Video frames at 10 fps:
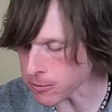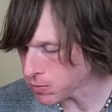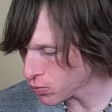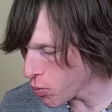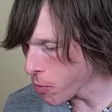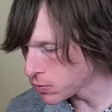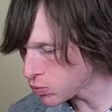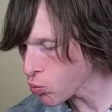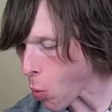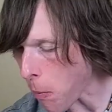Mm.
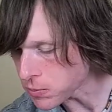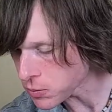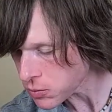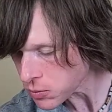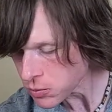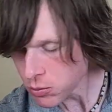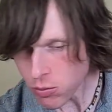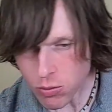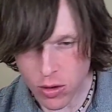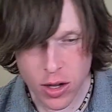
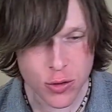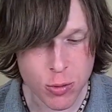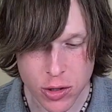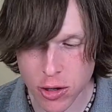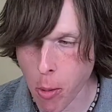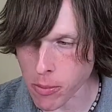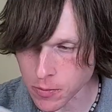That is really good.